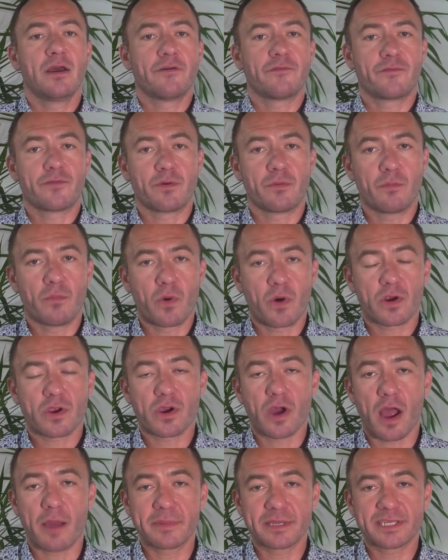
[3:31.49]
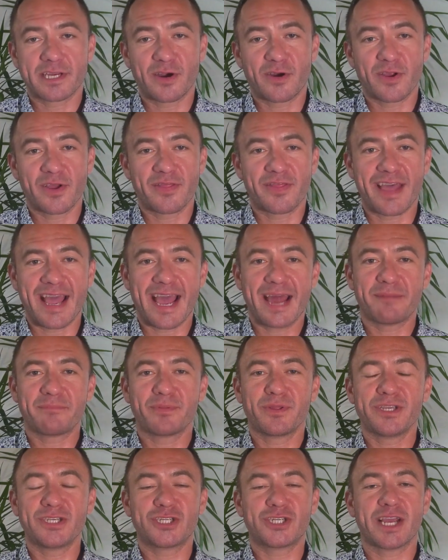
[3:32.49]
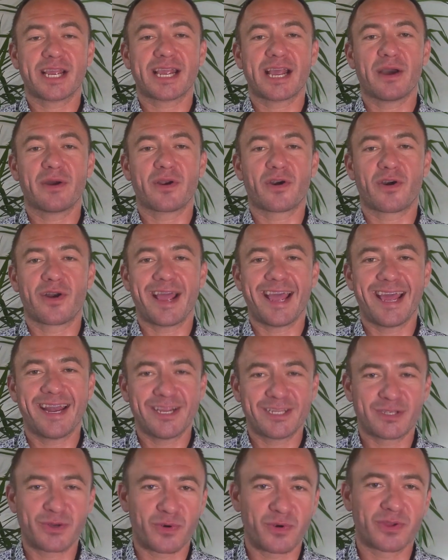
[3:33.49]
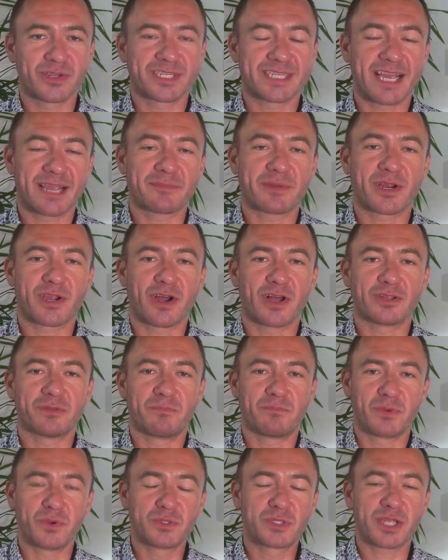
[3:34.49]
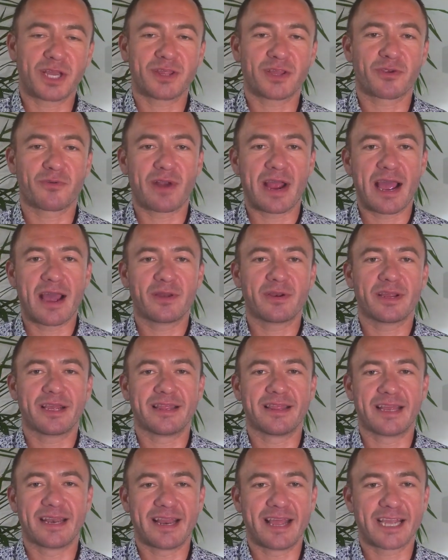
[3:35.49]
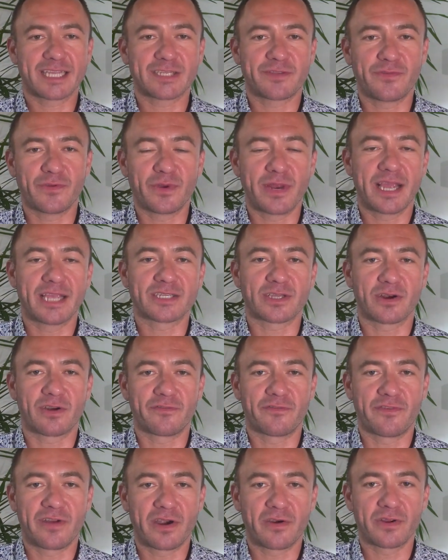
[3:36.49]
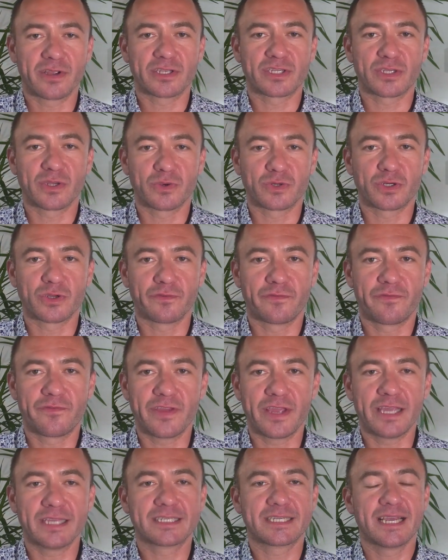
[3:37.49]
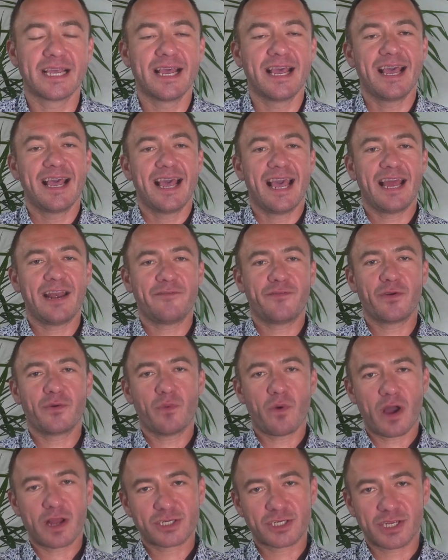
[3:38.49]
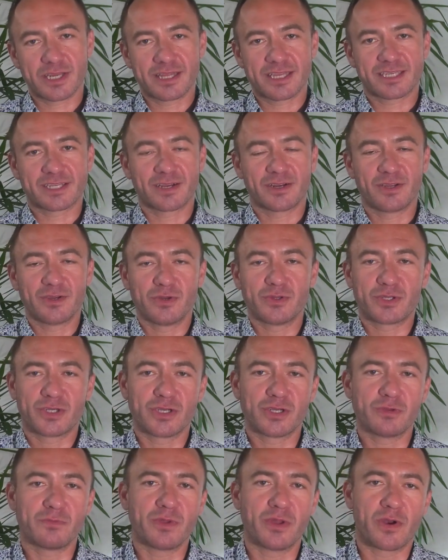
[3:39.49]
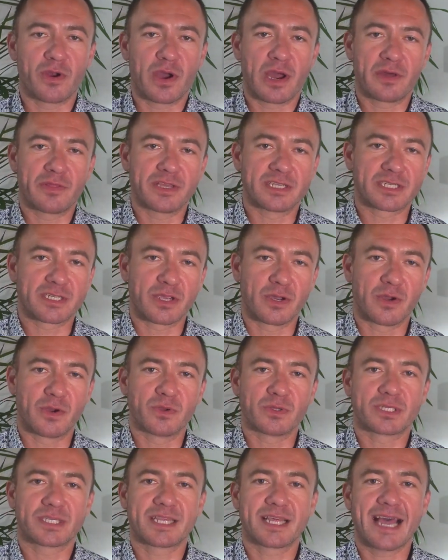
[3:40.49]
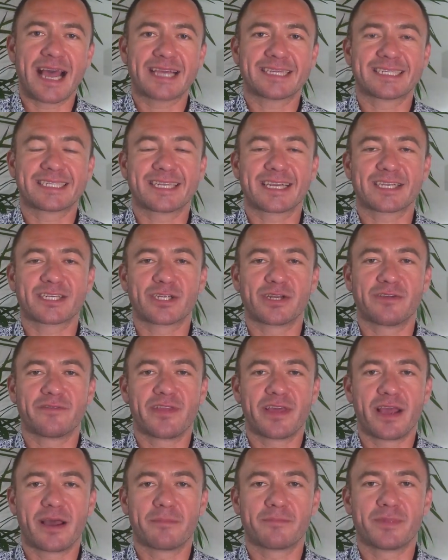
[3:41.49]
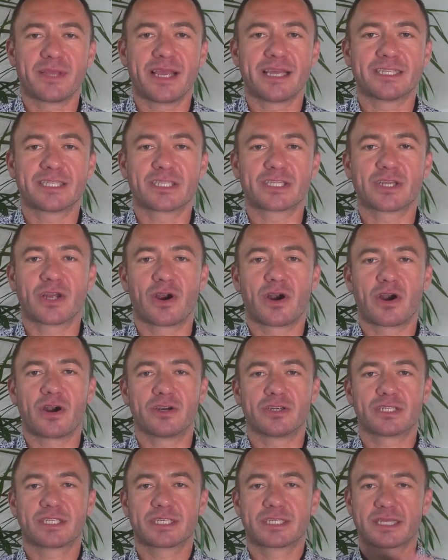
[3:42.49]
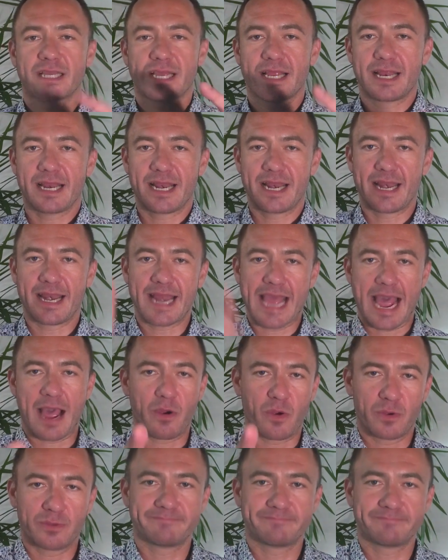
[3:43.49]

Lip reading: For more commentary on that, please check out our editorial segment called Boots on the Ground in the next few days on our various social feeds. And if you're watching this on YouTube, you know how this goes. That section of the update starts now.